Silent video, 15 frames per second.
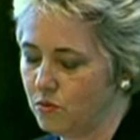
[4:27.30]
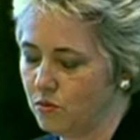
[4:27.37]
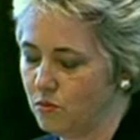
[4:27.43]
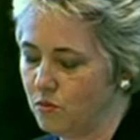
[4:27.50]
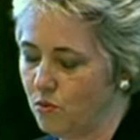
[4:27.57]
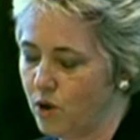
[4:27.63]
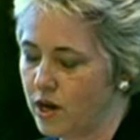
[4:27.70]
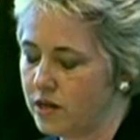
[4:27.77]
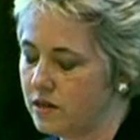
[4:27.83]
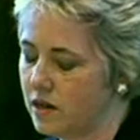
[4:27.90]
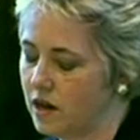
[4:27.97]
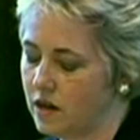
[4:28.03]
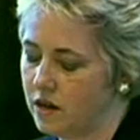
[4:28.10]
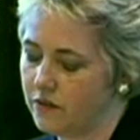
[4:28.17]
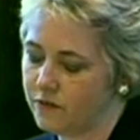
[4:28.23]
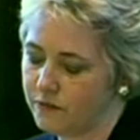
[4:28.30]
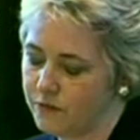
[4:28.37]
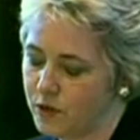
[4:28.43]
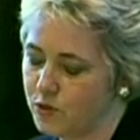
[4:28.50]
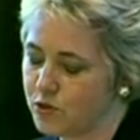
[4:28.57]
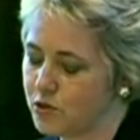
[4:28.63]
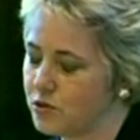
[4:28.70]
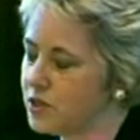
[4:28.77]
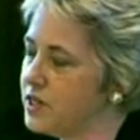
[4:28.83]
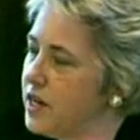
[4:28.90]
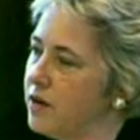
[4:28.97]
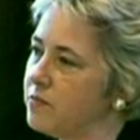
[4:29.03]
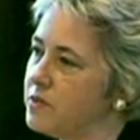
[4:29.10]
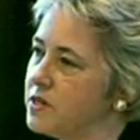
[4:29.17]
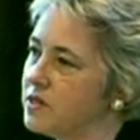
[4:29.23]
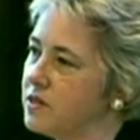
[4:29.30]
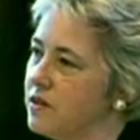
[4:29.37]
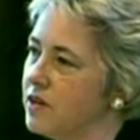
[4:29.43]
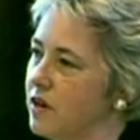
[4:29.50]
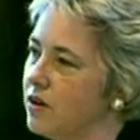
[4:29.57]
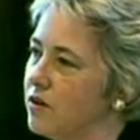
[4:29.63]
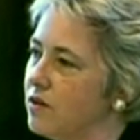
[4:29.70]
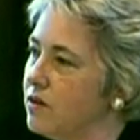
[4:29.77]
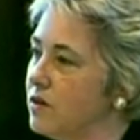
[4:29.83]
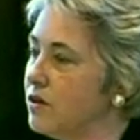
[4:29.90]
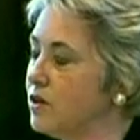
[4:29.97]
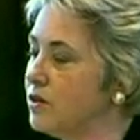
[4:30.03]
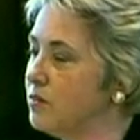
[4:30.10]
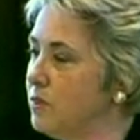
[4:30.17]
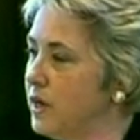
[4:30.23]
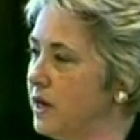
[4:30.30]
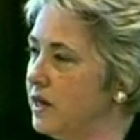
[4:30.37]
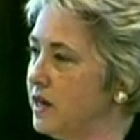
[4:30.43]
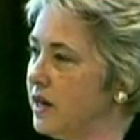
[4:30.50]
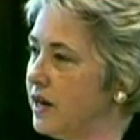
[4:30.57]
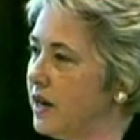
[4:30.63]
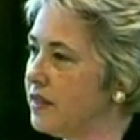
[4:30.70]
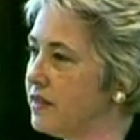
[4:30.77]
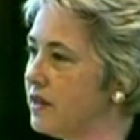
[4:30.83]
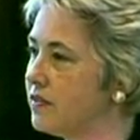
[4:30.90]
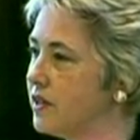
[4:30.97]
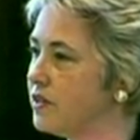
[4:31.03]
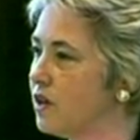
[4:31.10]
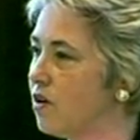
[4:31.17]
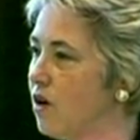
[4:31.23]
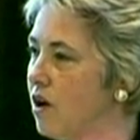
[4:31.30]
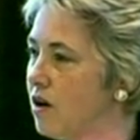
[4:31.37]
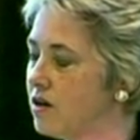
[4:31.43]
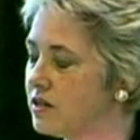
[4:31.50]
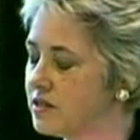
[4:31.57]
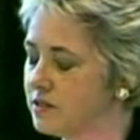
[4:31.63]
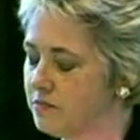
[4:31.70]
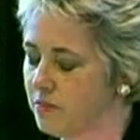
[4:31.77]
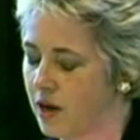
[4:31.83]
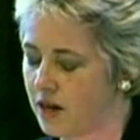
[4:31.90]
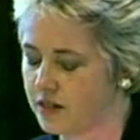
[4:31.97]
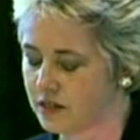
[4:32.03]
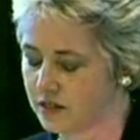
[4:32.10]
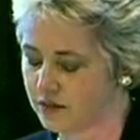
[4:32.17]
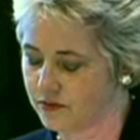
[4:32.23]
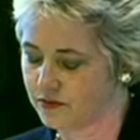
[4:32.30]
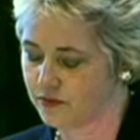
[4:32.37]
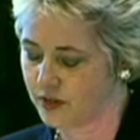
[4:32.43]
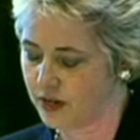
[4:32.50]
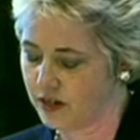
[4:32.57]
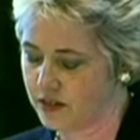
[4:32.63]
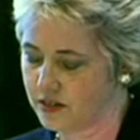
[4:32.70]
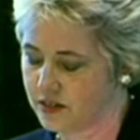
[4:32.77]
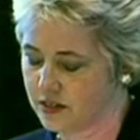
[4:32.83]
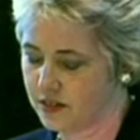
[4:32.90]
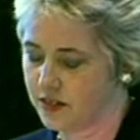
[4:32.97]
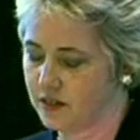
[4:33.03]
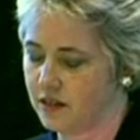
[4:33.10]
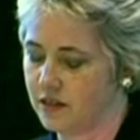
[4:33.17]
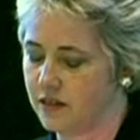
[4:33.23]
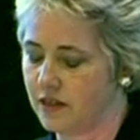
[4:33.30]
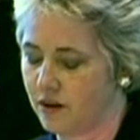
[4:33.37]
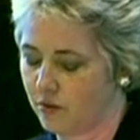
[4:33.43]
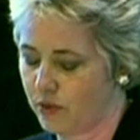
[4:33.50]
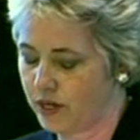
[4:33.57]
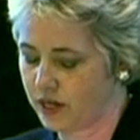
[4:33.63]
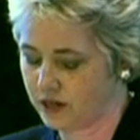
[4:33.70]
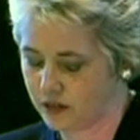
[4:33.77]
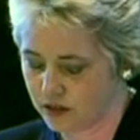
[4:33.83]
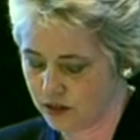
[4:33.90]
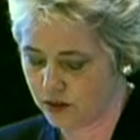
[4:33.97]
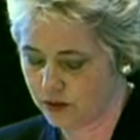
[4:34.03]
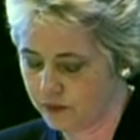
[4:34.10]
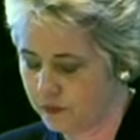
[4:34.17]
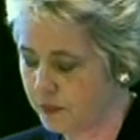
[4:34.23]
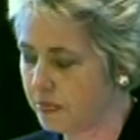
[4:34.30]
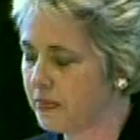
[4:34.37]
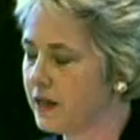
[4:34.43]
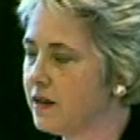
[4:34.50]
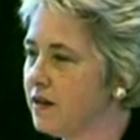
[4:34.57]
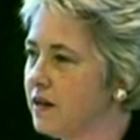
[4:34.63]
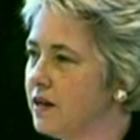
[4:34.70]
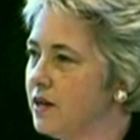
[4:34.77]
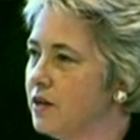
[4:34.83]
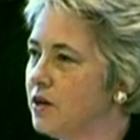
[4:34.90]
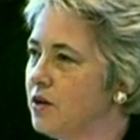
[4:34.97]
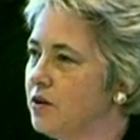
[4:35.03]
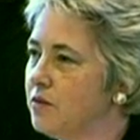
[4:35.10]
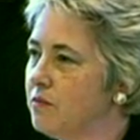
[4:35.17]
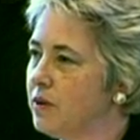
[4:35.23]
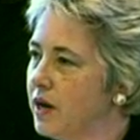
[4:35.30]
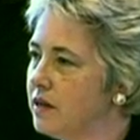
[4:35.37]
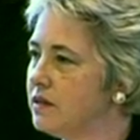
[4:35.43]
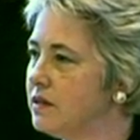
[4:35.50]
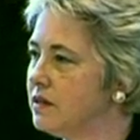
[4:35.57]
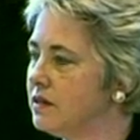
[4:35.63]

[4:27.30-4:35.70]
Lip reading: what future steps there could be, and I think that there are some positive things that we can do. But